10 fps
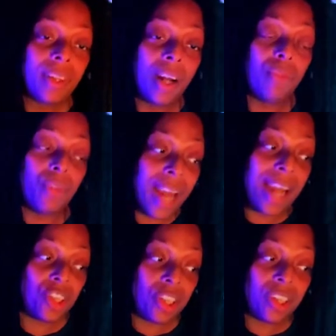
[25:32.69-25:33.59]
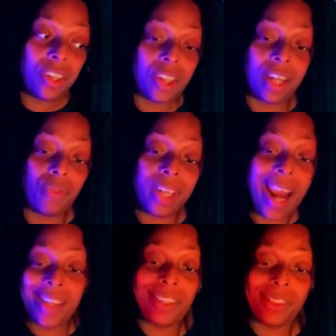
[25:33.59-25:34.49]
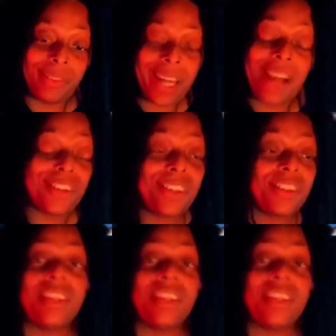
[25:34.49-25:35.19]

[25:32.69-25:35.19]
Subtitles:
of reactions and reacting to reactions.